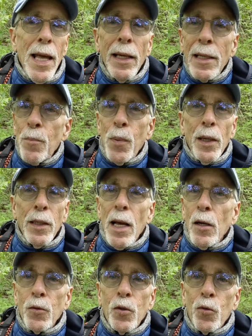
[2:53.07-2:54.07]
anybody
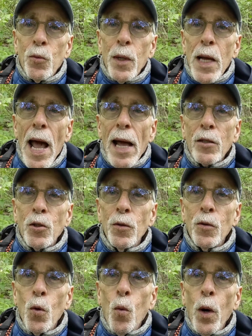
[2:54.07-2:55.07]
else's
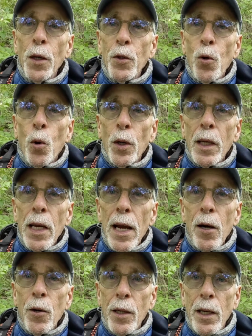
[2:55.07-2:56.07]
reaction to what you're
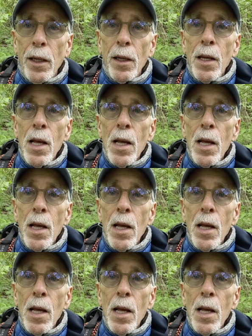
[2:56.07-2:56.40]
carrying.